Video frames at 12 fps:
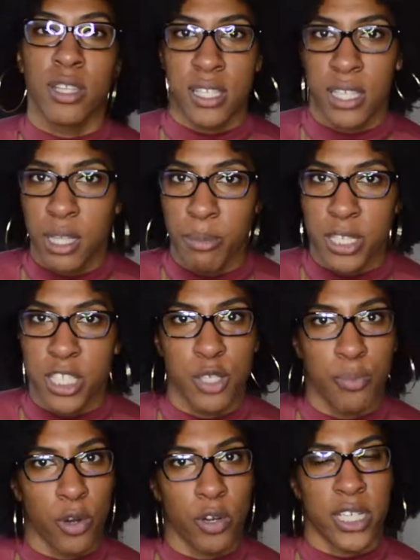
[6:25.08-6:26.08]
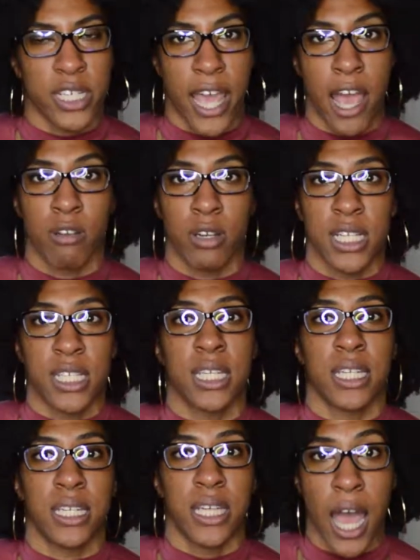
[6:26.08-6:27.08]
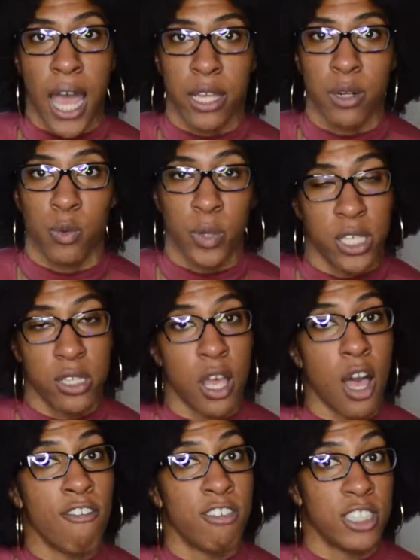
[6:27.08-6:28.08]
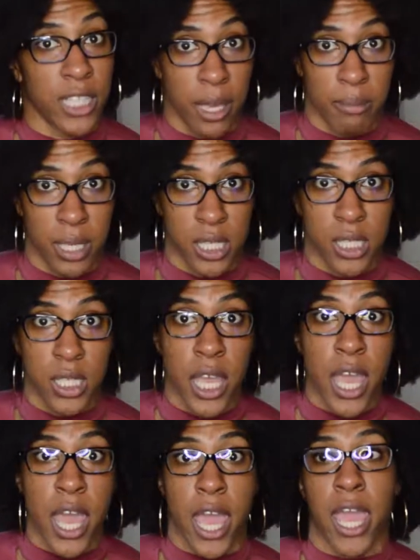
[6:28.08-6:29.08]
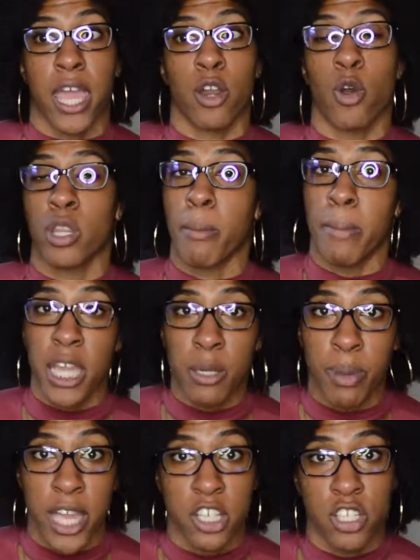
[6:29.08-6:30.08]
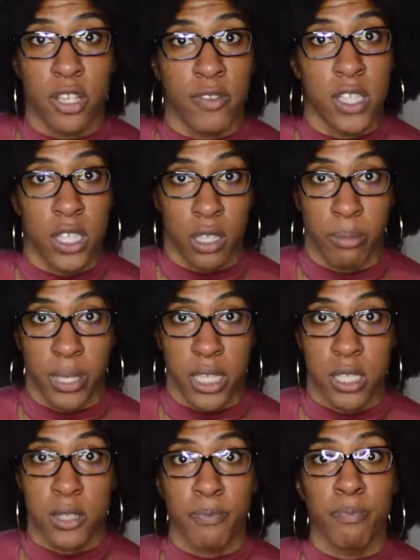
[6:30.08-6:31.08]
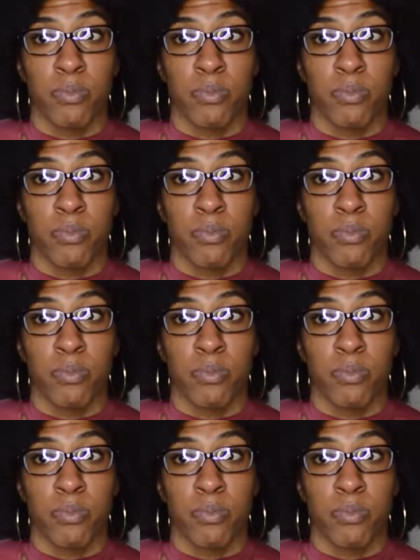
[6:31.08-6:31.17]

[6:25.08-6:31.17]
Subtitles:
the syllabus is broken down into 9 weeks of assignments, and on the main pages of the syllabus,